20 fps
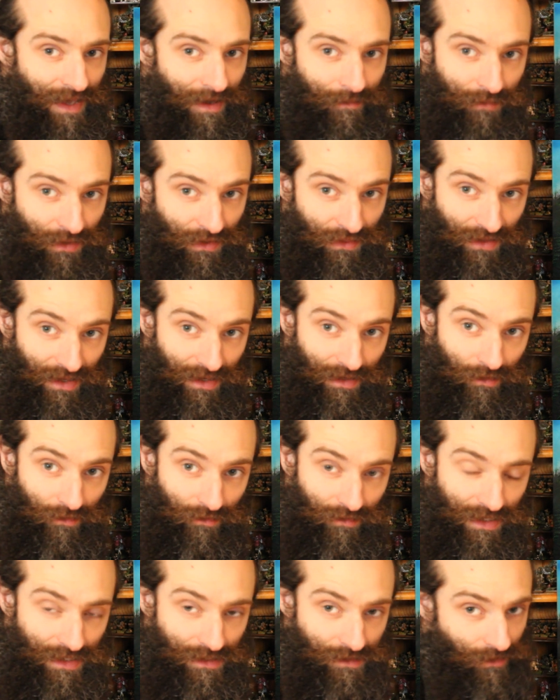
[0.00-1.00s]
have any phthalo
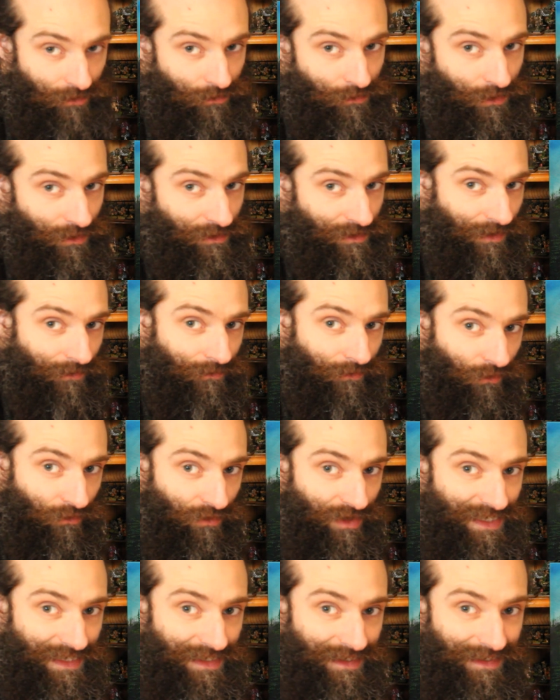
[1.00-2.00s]
green, so I was using a
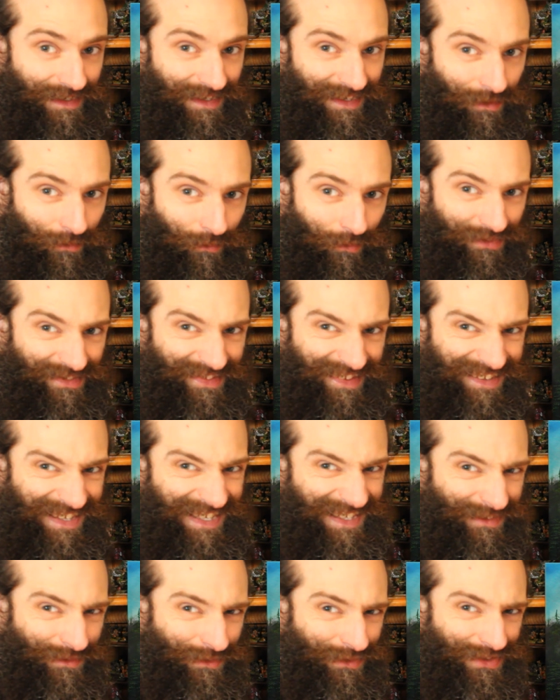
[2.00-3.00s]
Viridian, and it
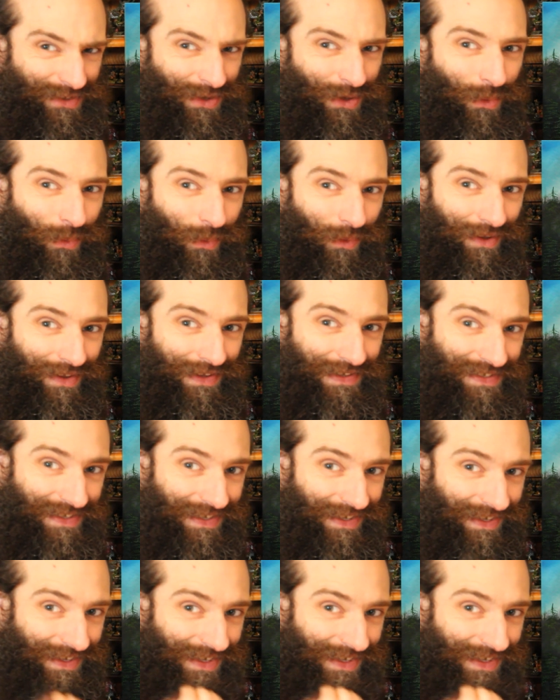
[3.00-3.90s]
wasn't quite